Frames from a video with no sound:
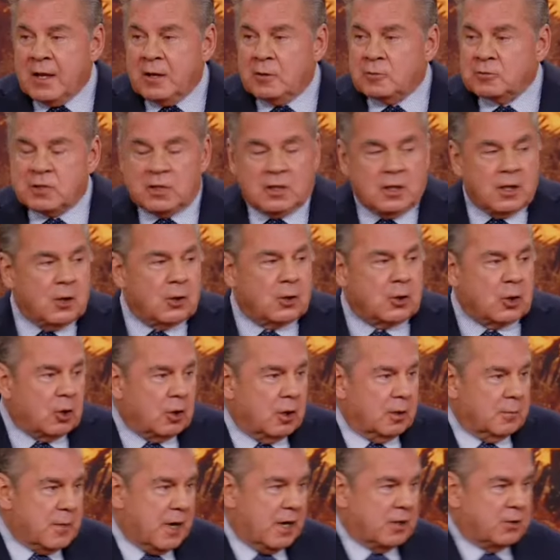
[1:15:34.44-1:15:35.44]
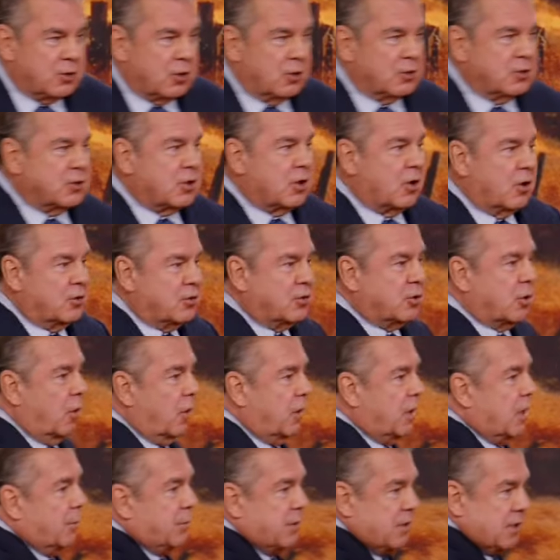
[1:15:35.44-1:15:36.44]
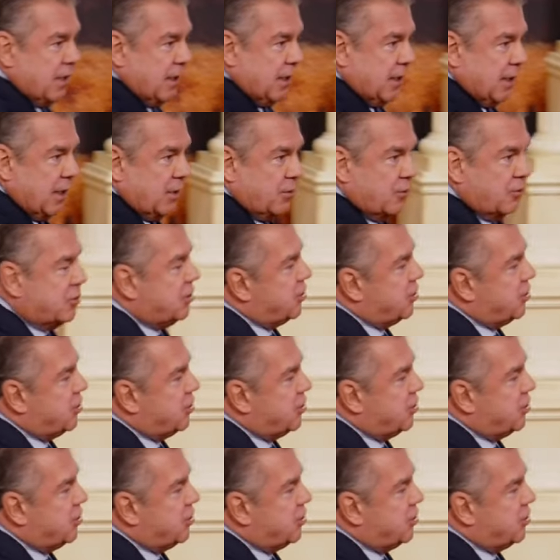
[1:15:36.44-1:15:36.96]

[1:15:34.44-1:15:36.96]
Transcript: There was a little girl in my church started showing up, a teenager.